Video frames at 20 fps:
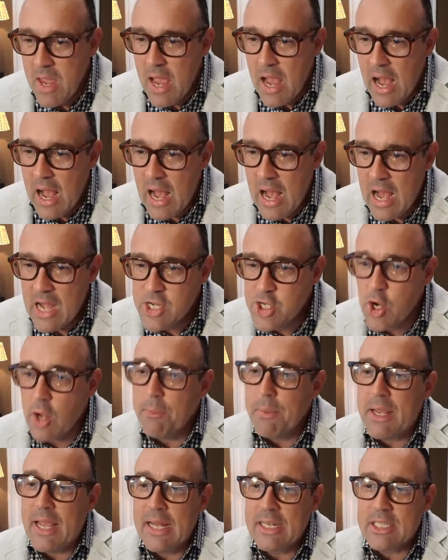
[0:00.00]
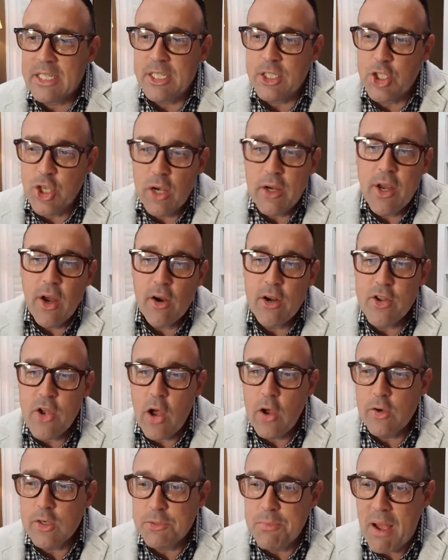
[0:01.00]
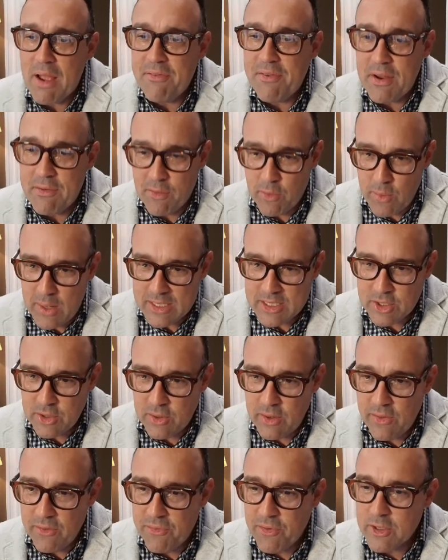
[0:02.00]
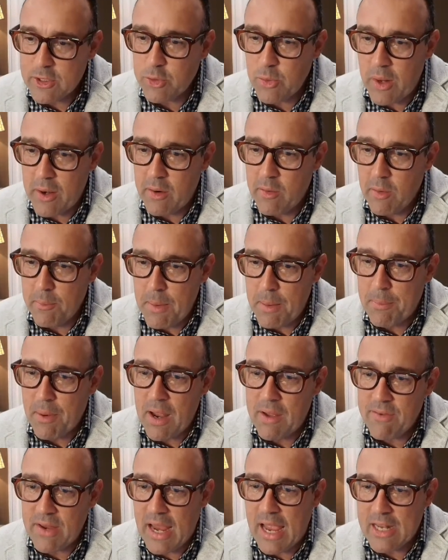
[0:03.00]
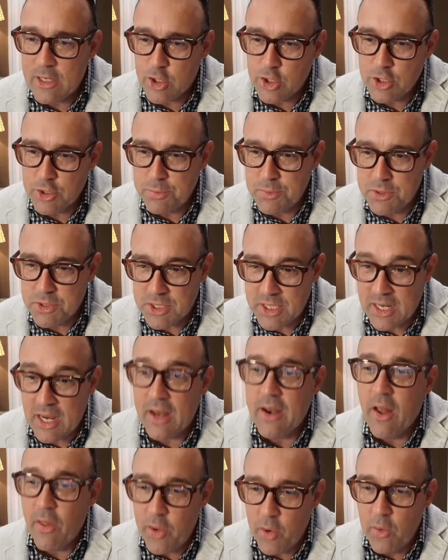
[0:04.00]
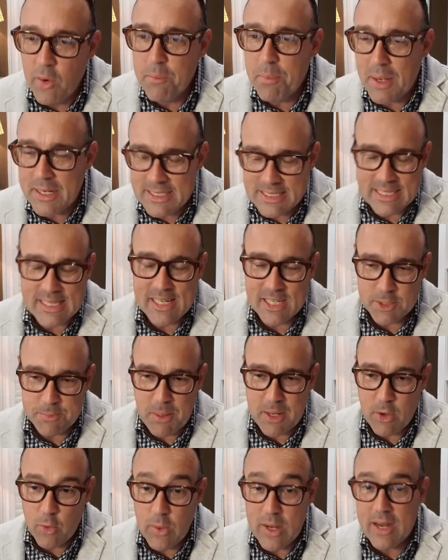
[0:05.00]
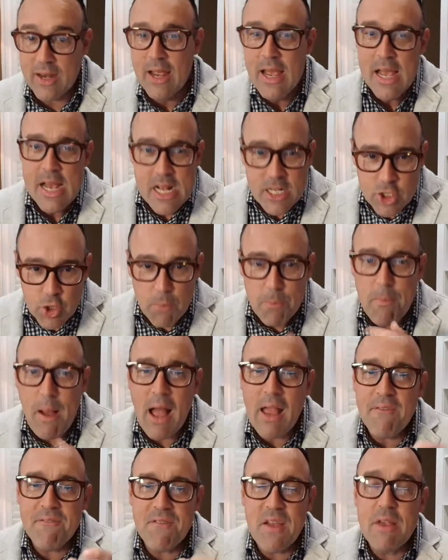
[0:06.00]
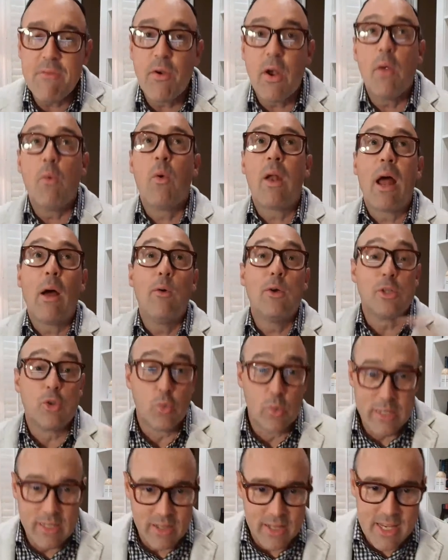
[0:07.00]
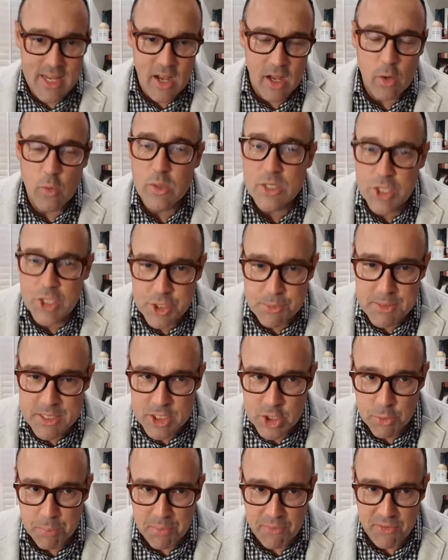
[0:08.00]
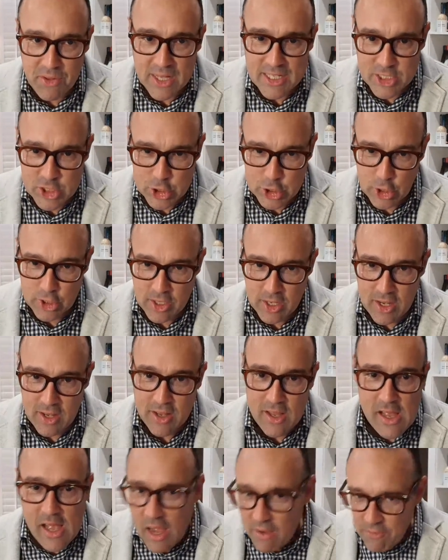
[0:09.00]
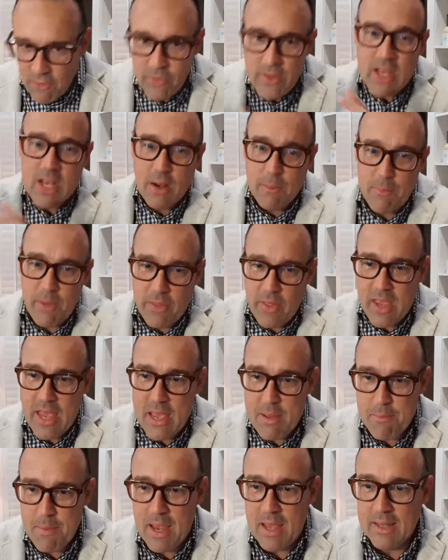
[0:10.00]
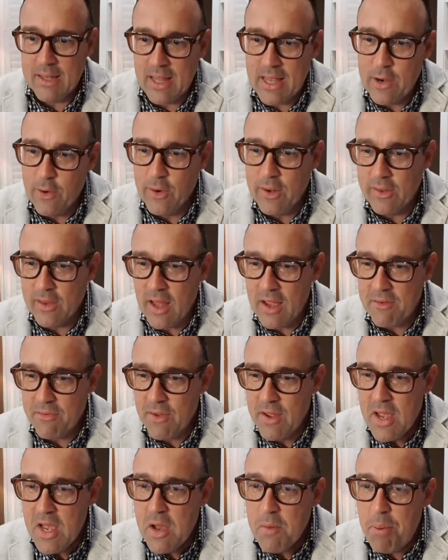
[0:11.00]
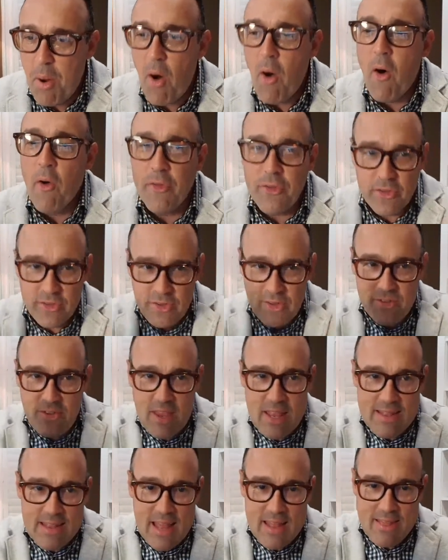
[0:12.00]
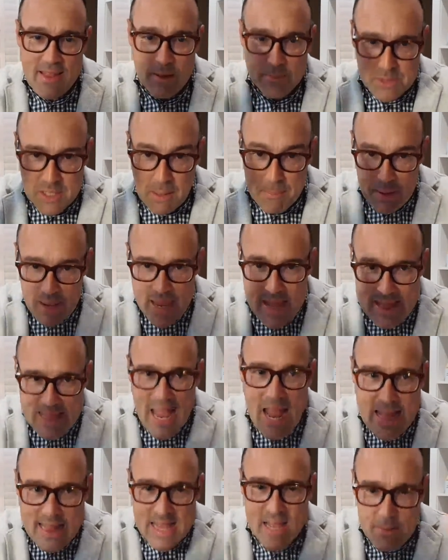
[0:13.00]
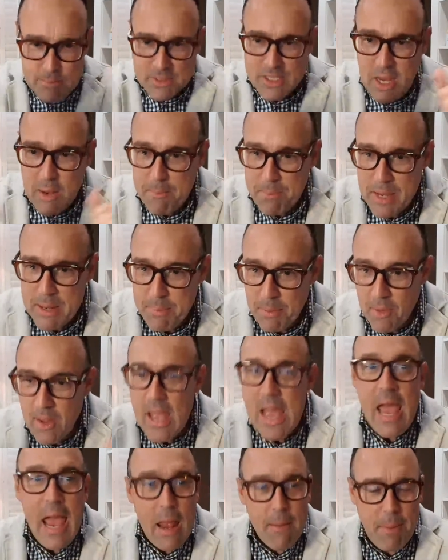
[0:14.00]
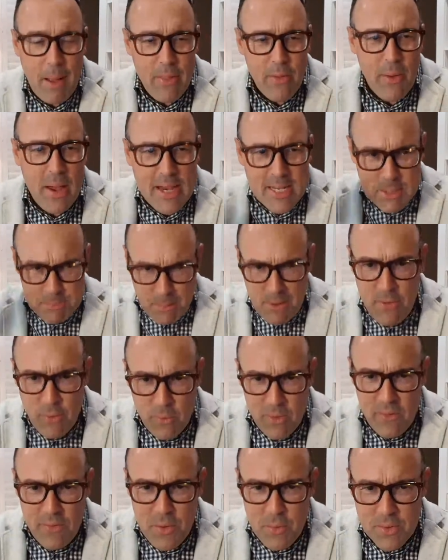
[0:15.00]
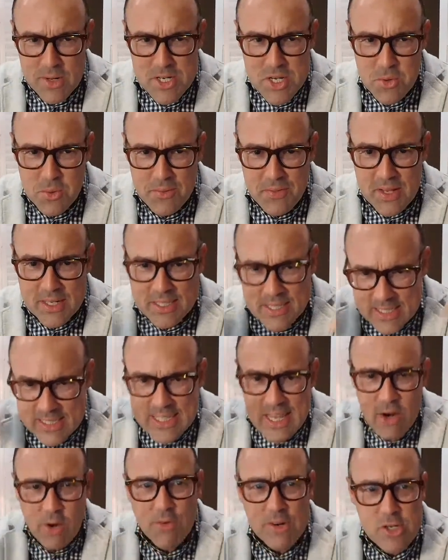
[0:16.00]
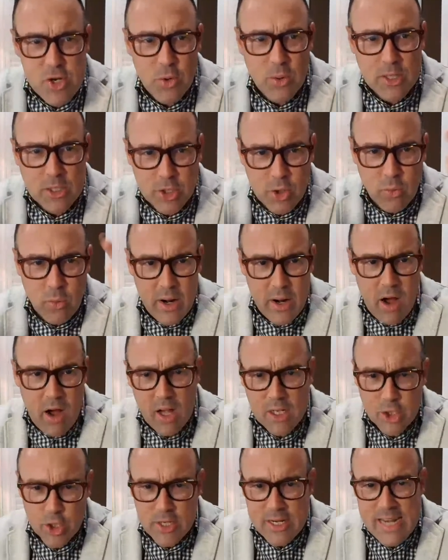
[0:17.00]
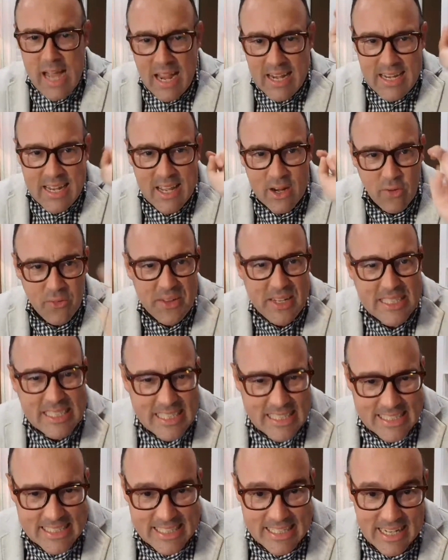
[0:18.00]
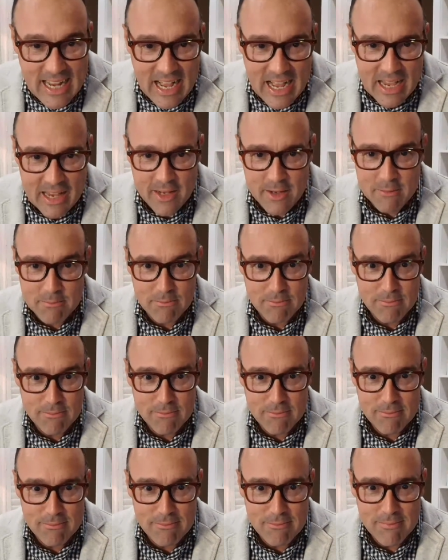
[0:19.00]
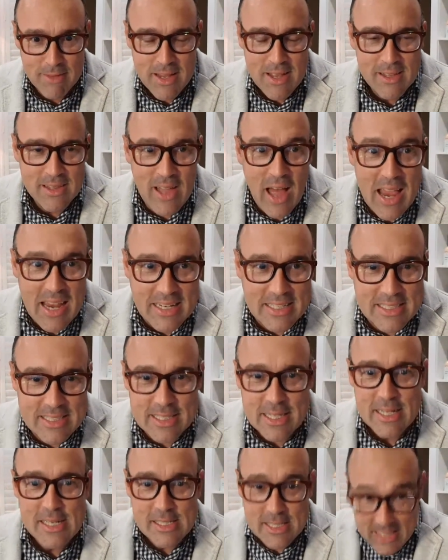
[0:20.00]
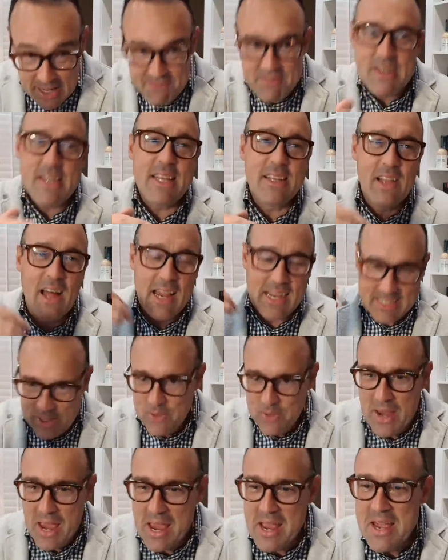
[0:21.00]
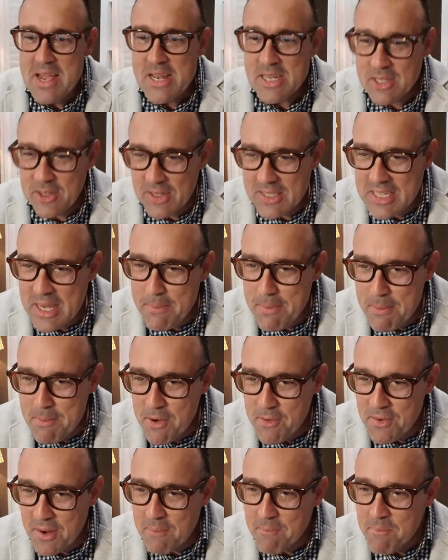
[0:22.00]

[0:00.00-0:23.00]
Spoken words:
Sean McKenzie, Junkyard Dog was my favorite wrestler, and the first one I remember having entrance music. Another one, Bites the Dust by Queen. So my favorite when I was really young was Jimmy Superfly Snuka. I've only come to the Hitman later in life. Paul Olson says, hit that thumbs up. Hit that thumbs up, people. And by the way, spread the word that we're doing this. Let's get over 200. We're at 190 and only 69 likes. 70 likes. Okay, so let's keep it moving.